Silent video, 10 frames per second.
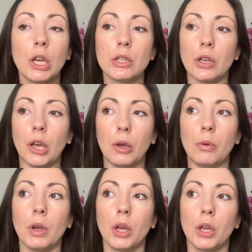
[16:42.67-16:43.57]

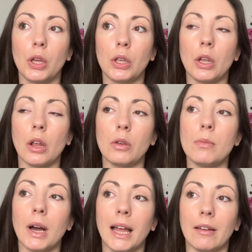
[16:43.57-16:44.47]
so you
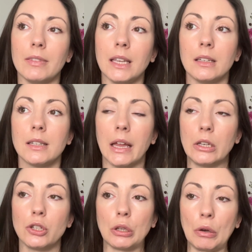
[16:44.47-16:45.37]
might have the
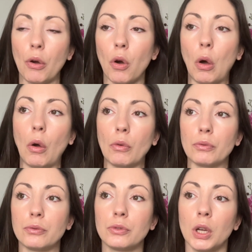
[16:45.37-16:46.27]
intention
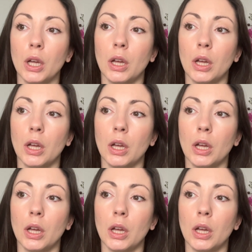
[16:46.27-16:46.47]
of